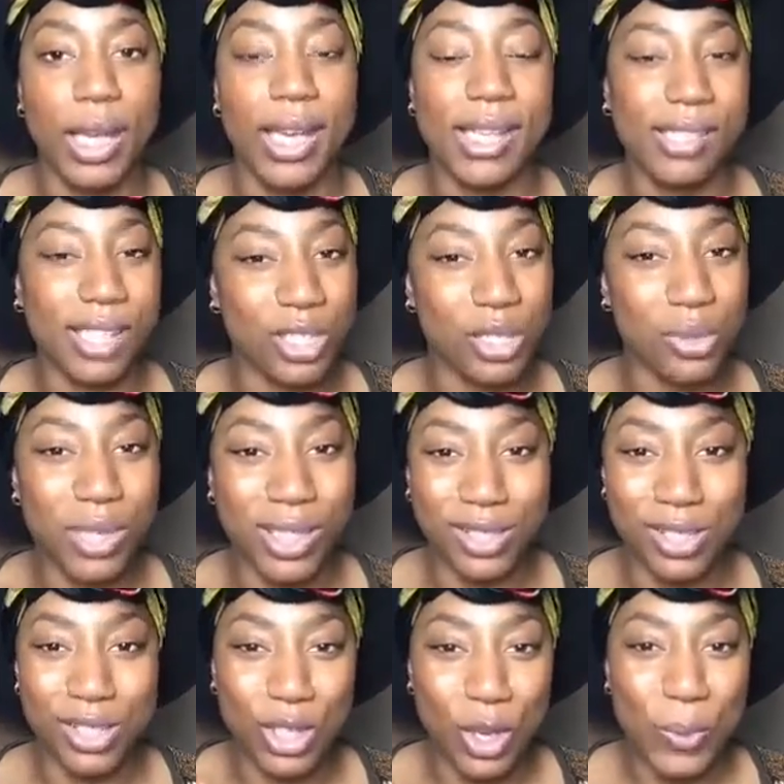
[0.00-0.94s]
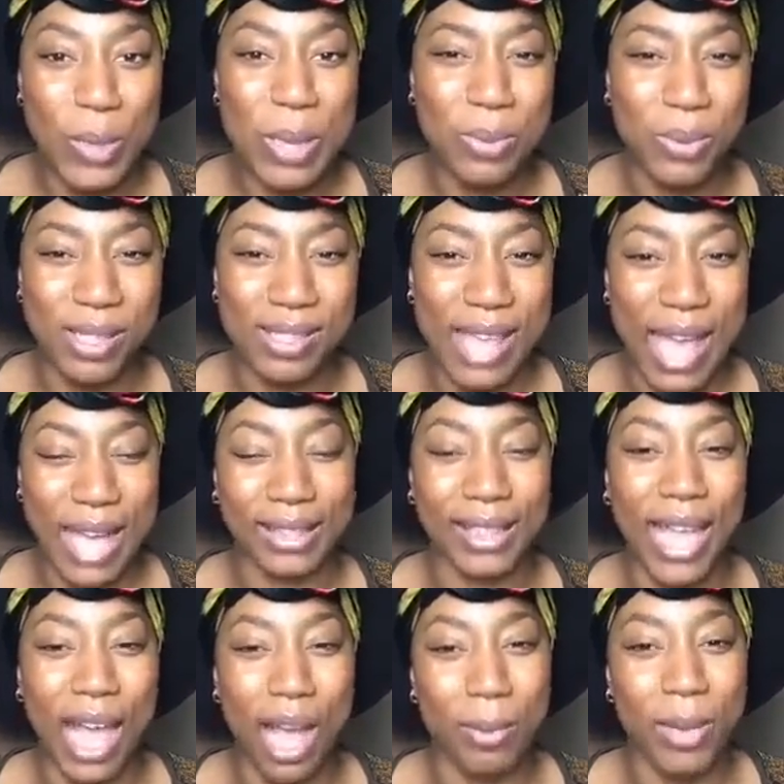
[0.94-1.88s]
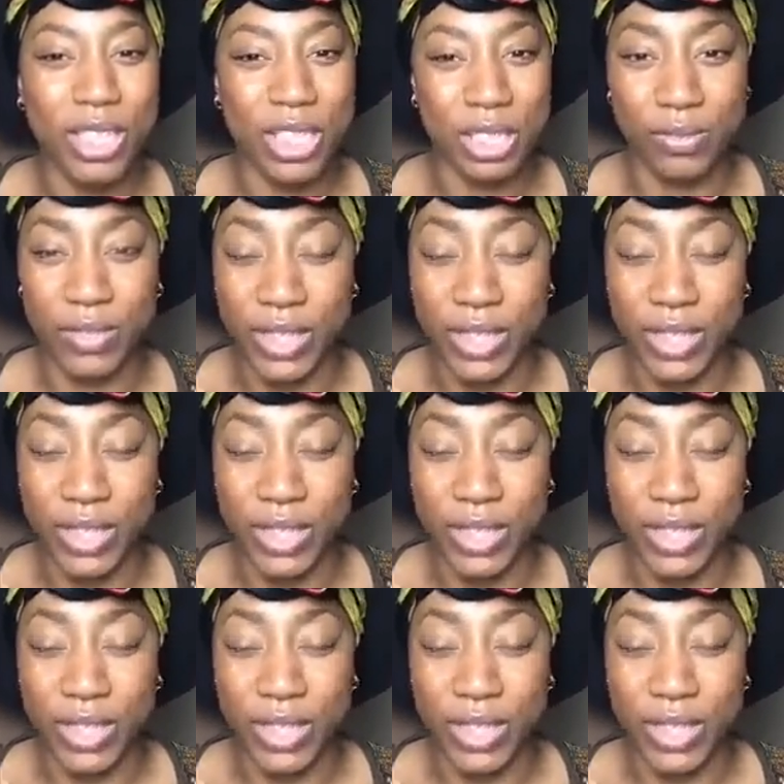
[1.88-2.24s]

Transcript: is that you get to show people exactly how much of